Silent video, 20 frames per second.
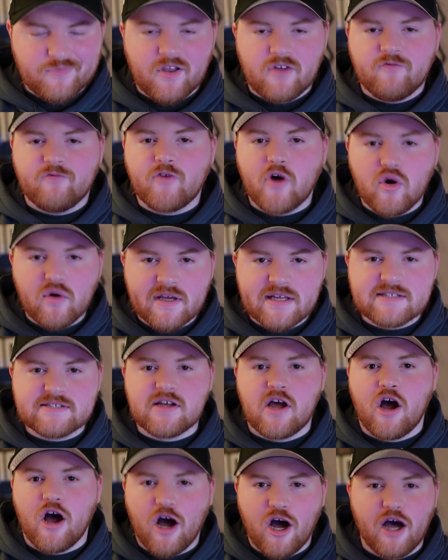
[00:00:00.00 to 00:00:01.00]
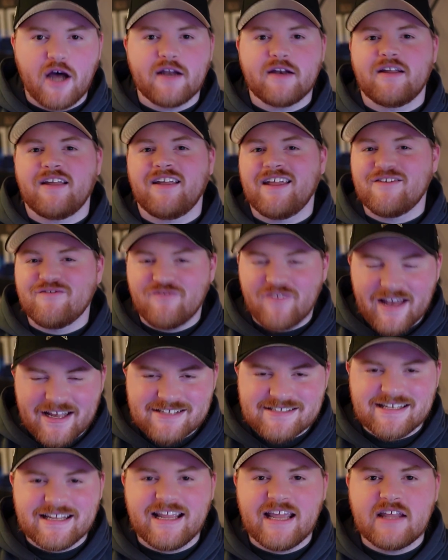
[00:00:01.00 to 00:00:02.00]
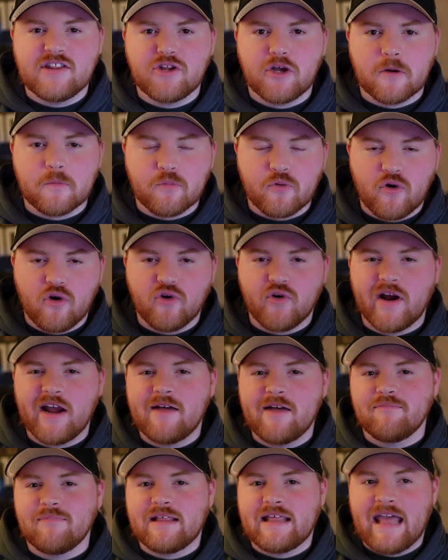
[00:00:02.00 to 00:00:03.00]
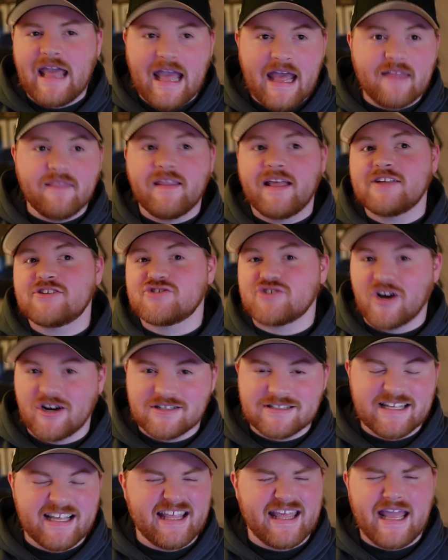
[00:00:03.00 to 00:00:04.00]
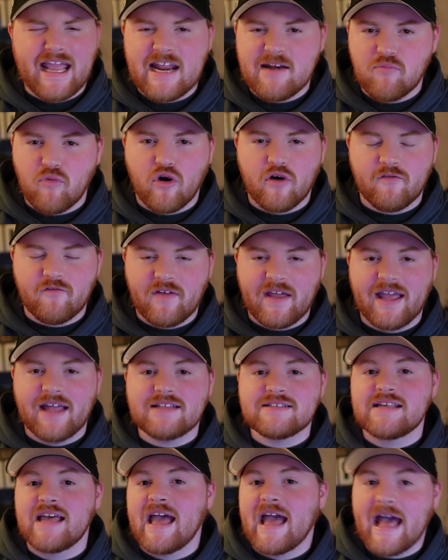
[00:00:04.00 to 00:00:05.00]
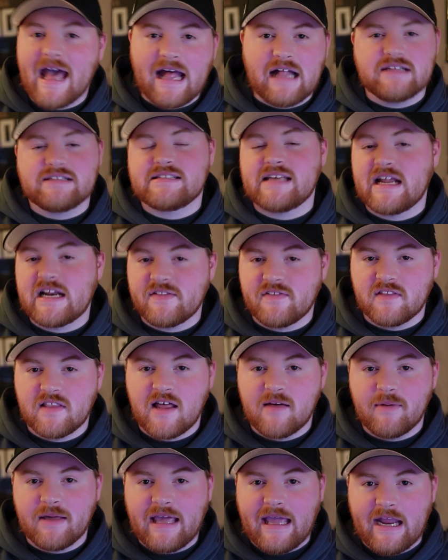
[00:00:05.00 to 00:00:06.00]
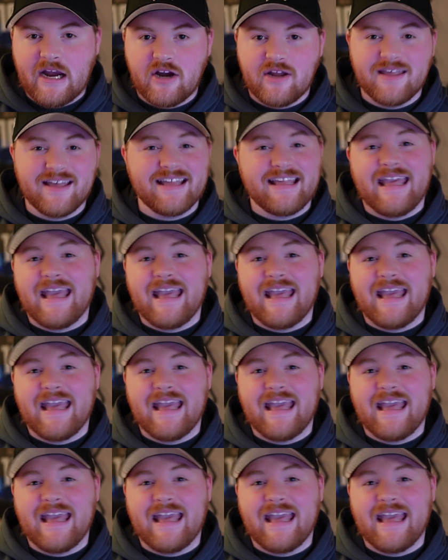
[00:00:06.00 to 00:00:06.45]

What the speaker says: focus on investing in their program, can they start to gain more fans outside of the Lubbock area?